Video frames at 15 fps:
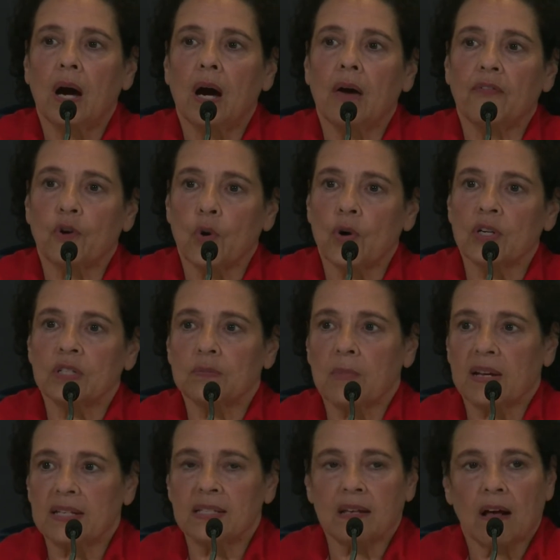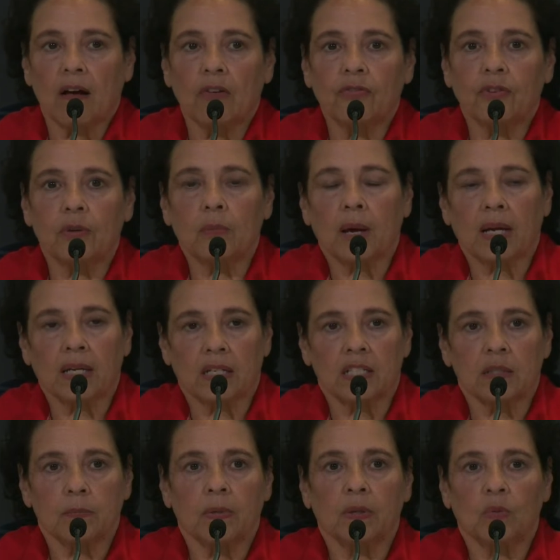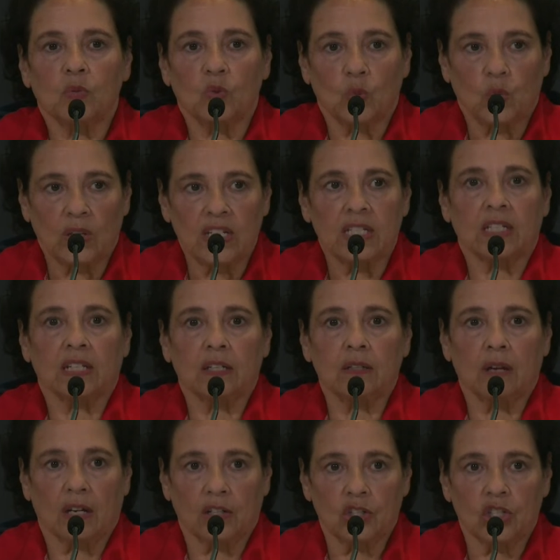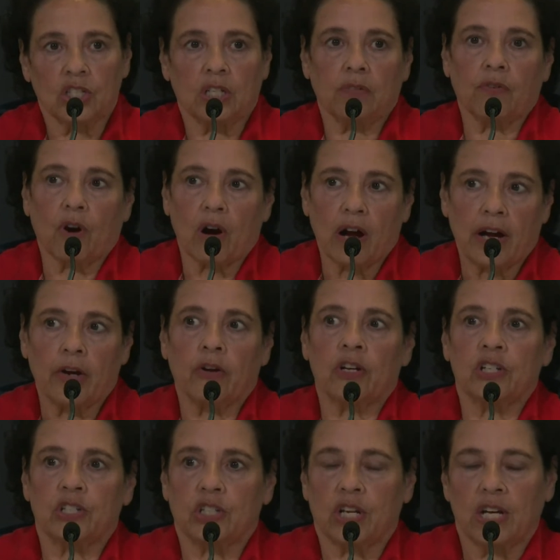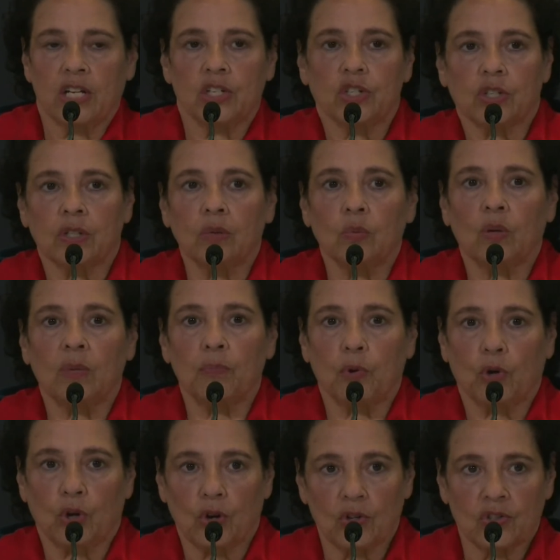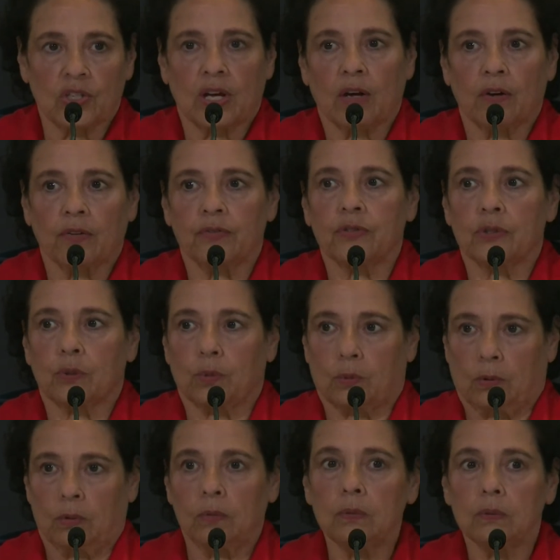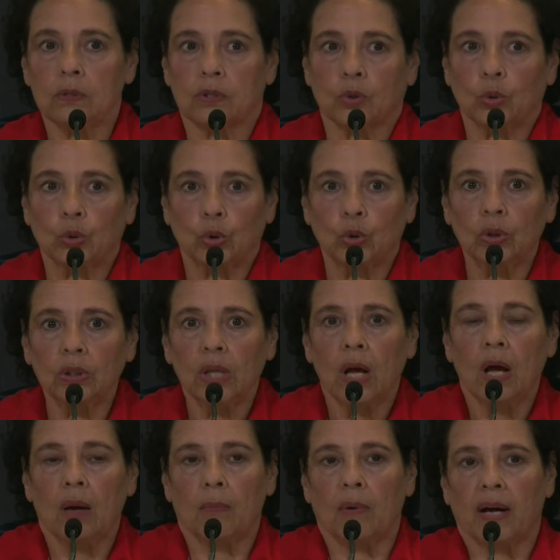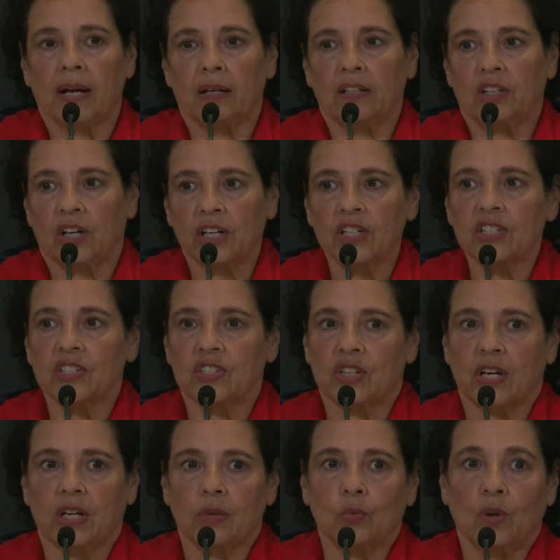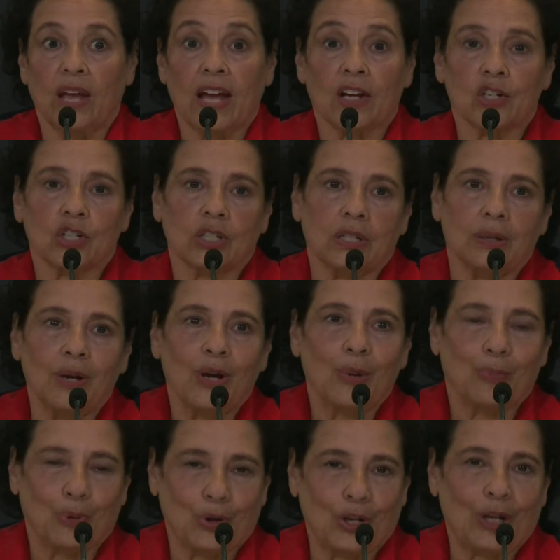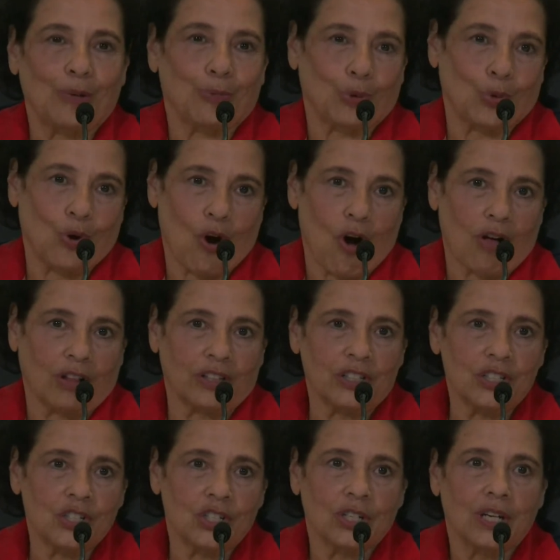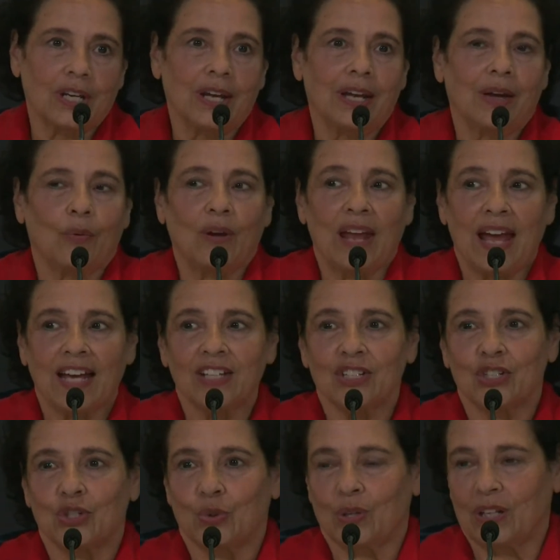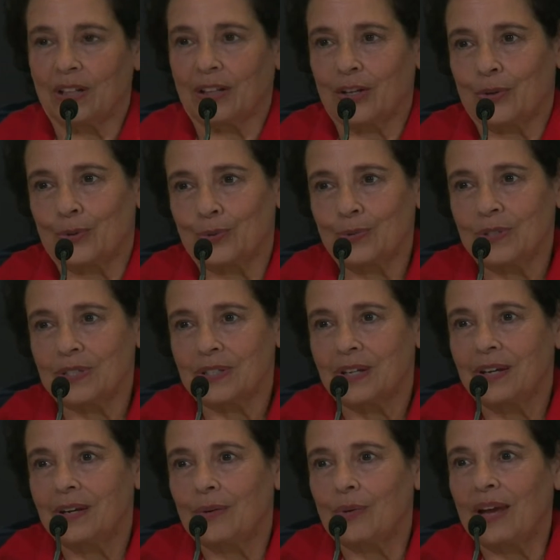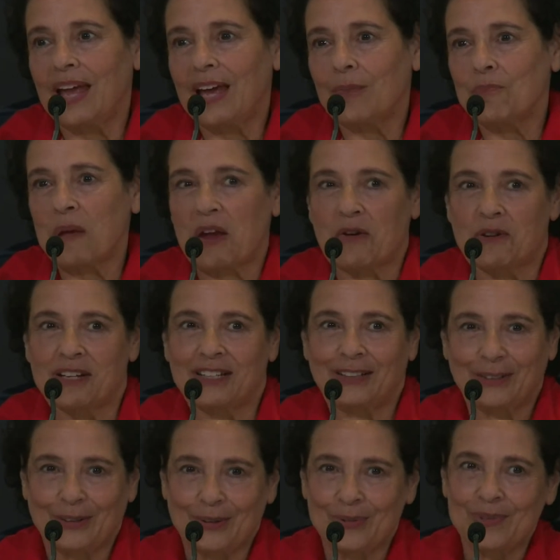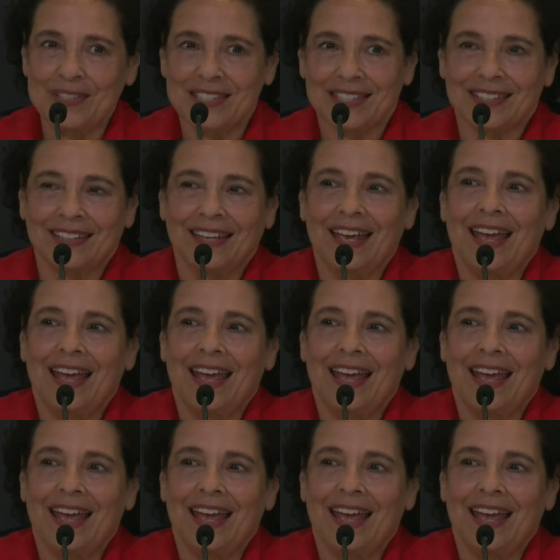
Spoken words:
Of course, myself and my husband, we did achieve our higher education. We put ourselves through school. My youngest son, we actually put him through college. We had student loans. We had parent loans.